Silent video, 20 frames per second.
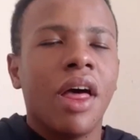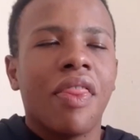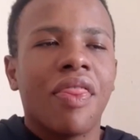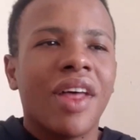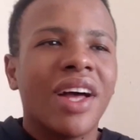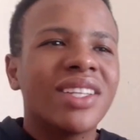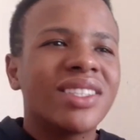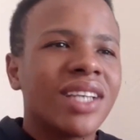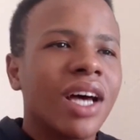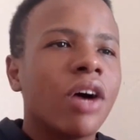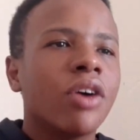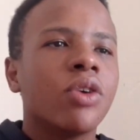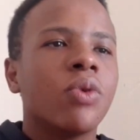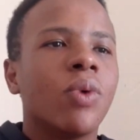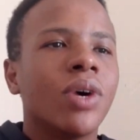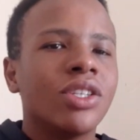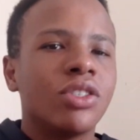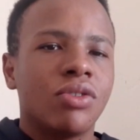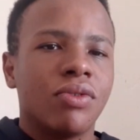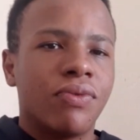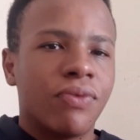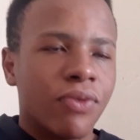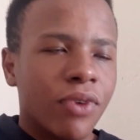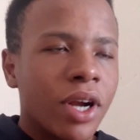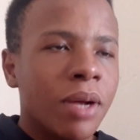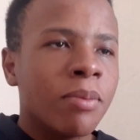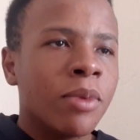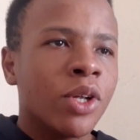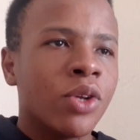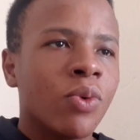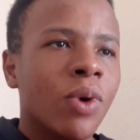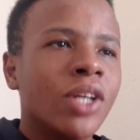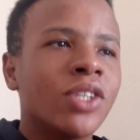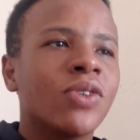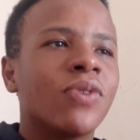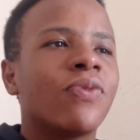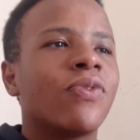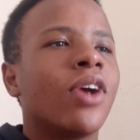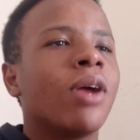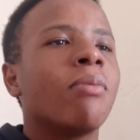That's how you want to frame it. You want to
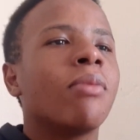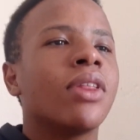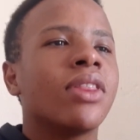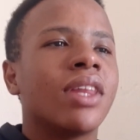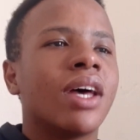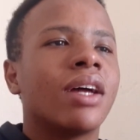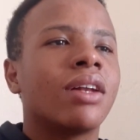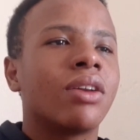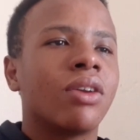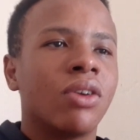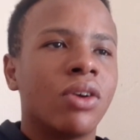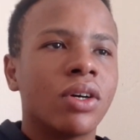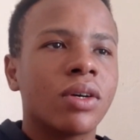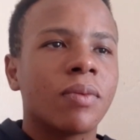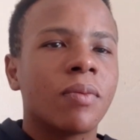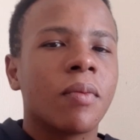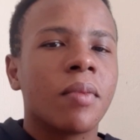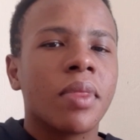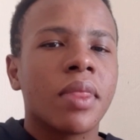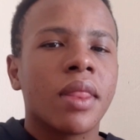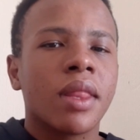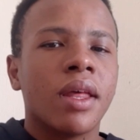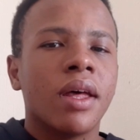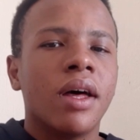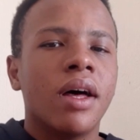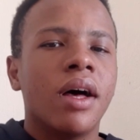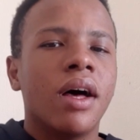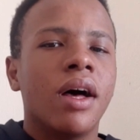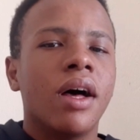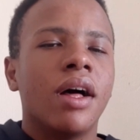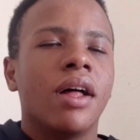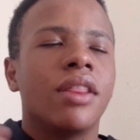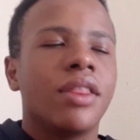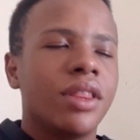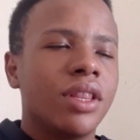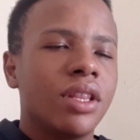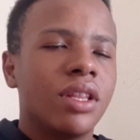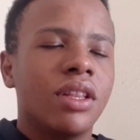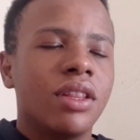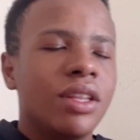frame it that, look,
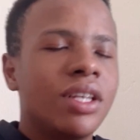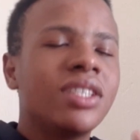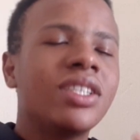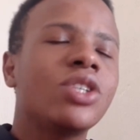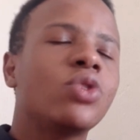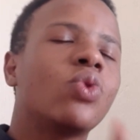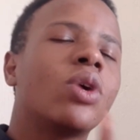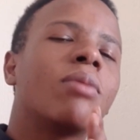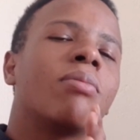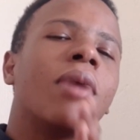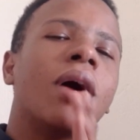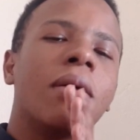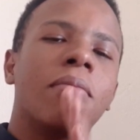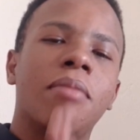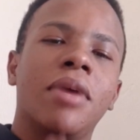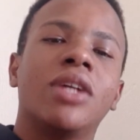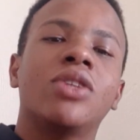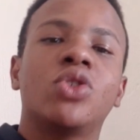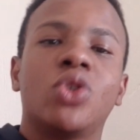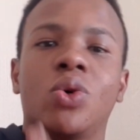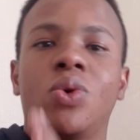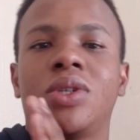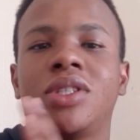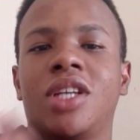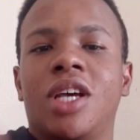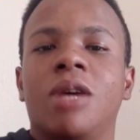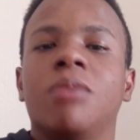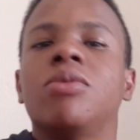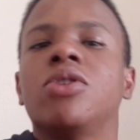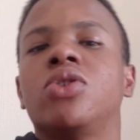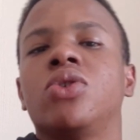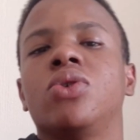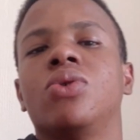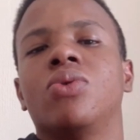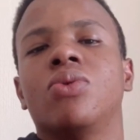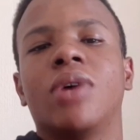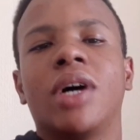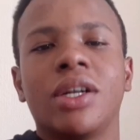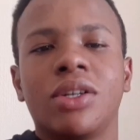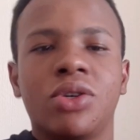this is what my mentor was able to do,
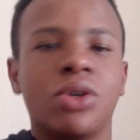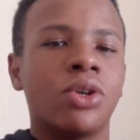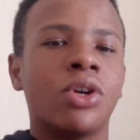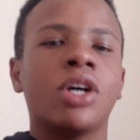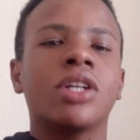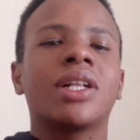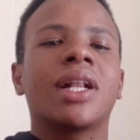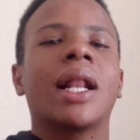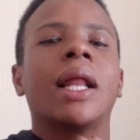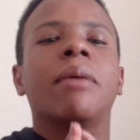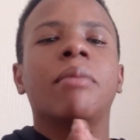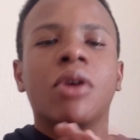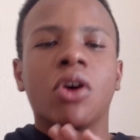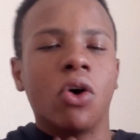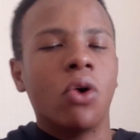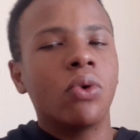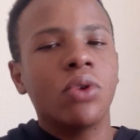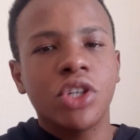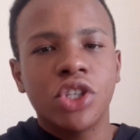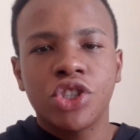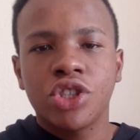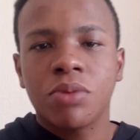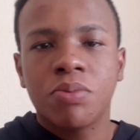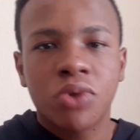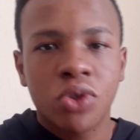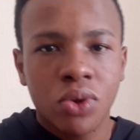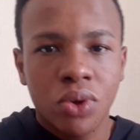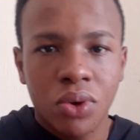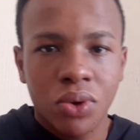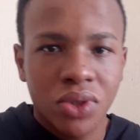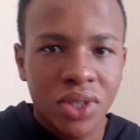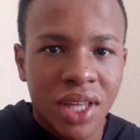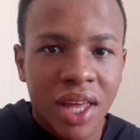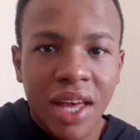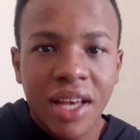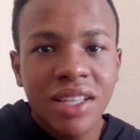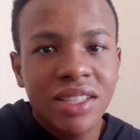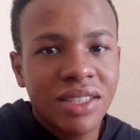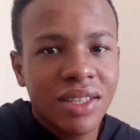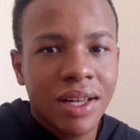right? You're not claiming ownership to those
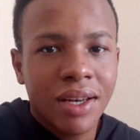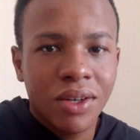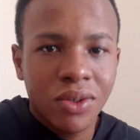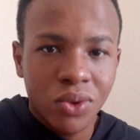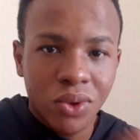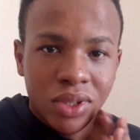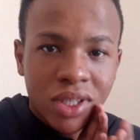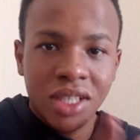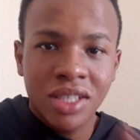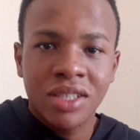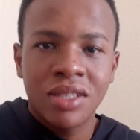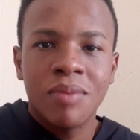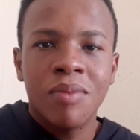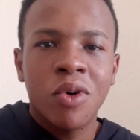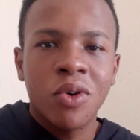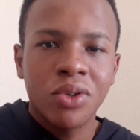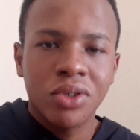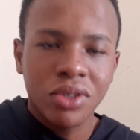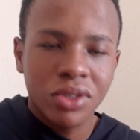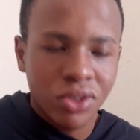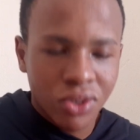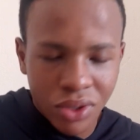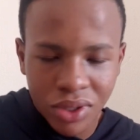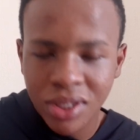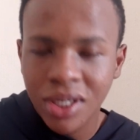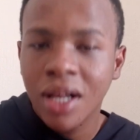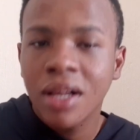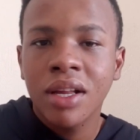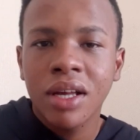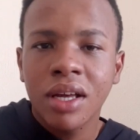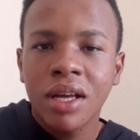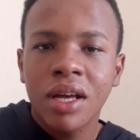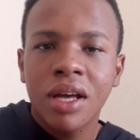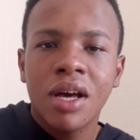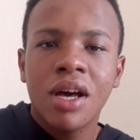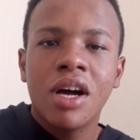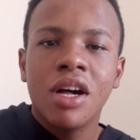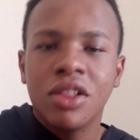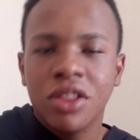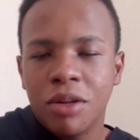case studies or testimonials. You're telling
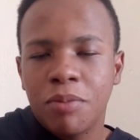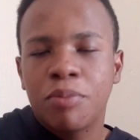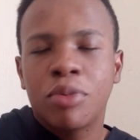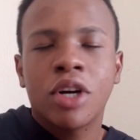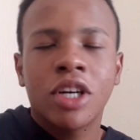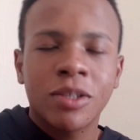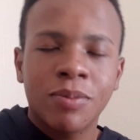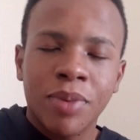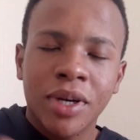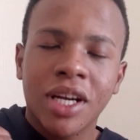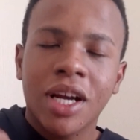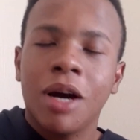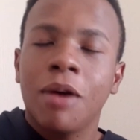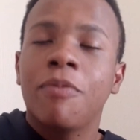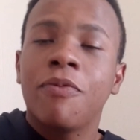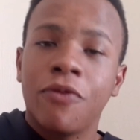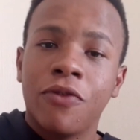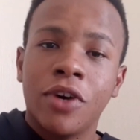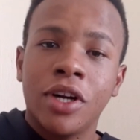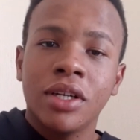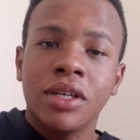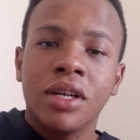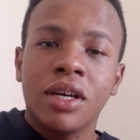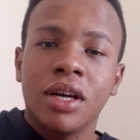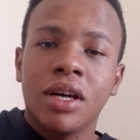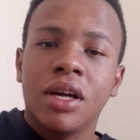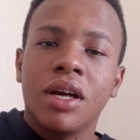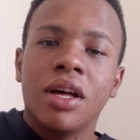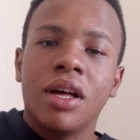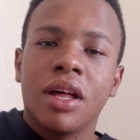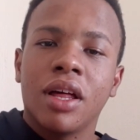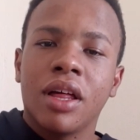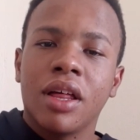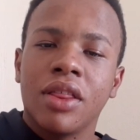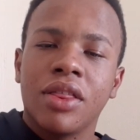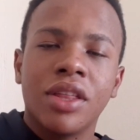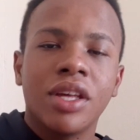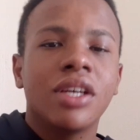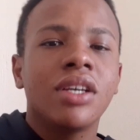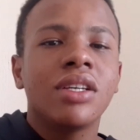the prospect upfront,
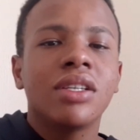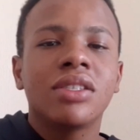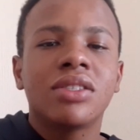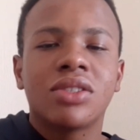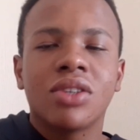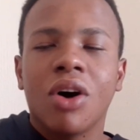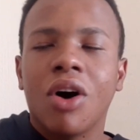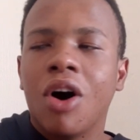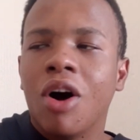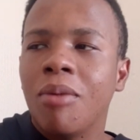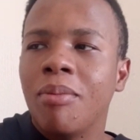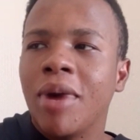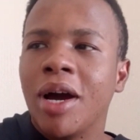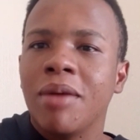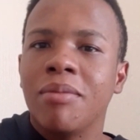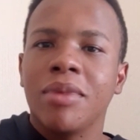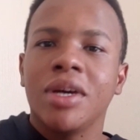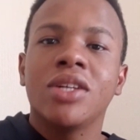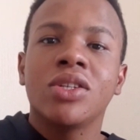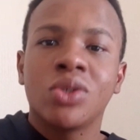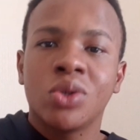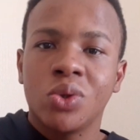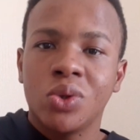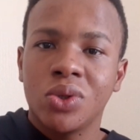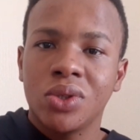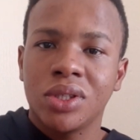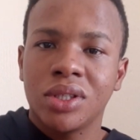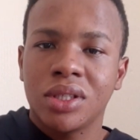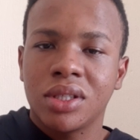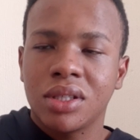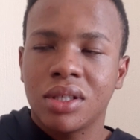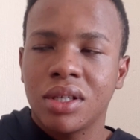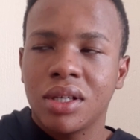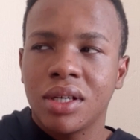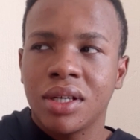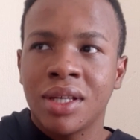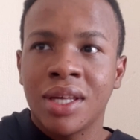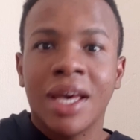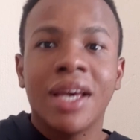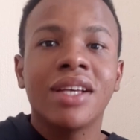these are my mentor's
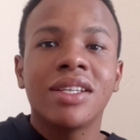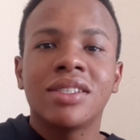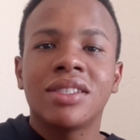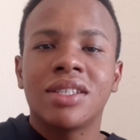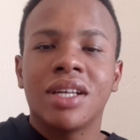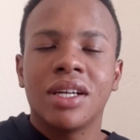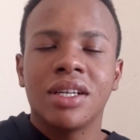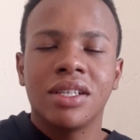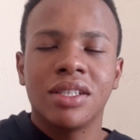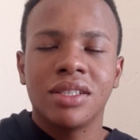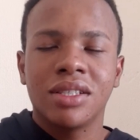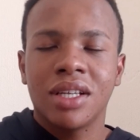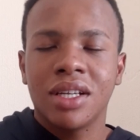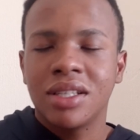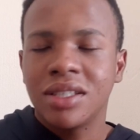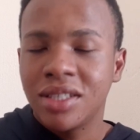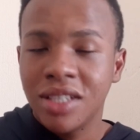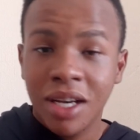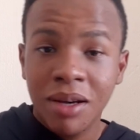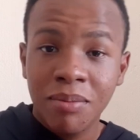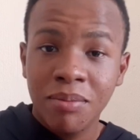case studies and